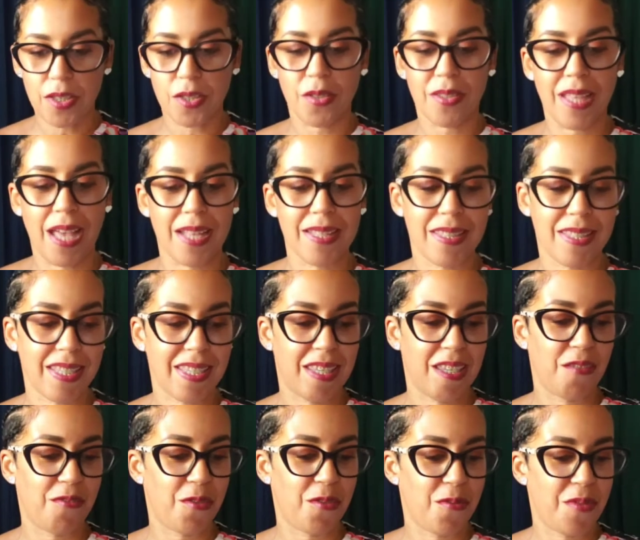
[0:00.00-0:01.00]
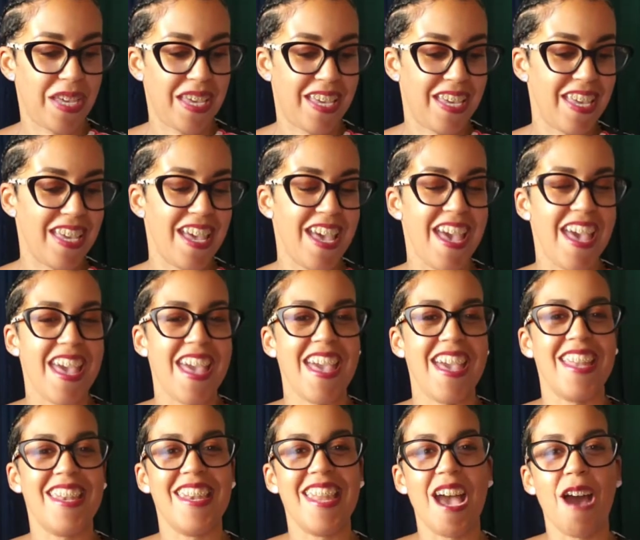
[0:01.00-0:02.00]
So that's the giveaway.
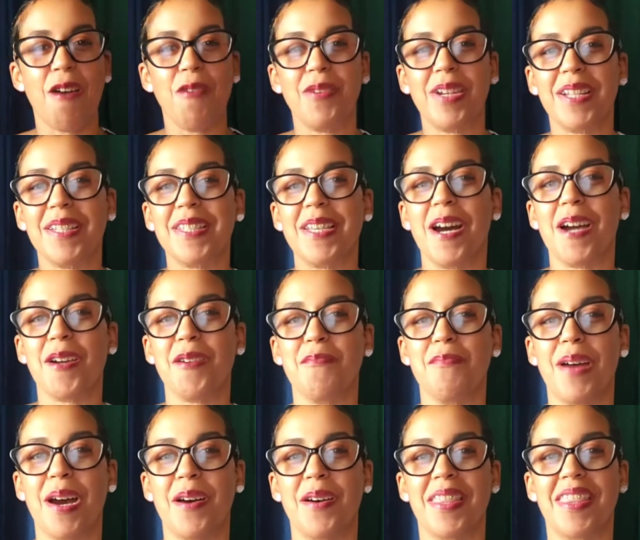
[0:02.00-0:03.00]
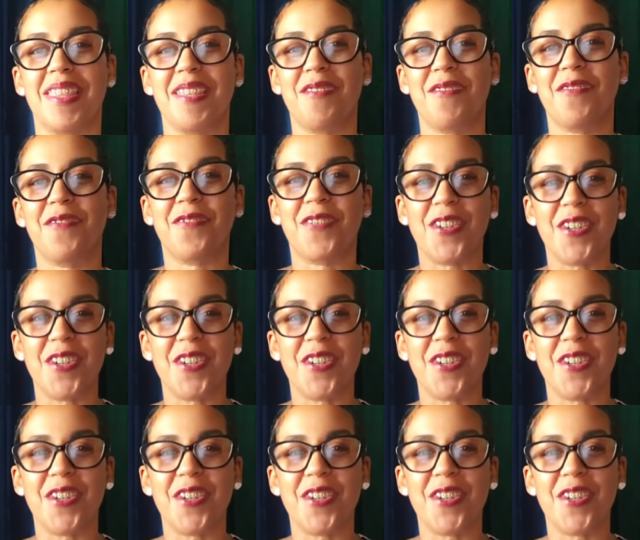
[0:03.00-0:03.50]
And now I want to talk about the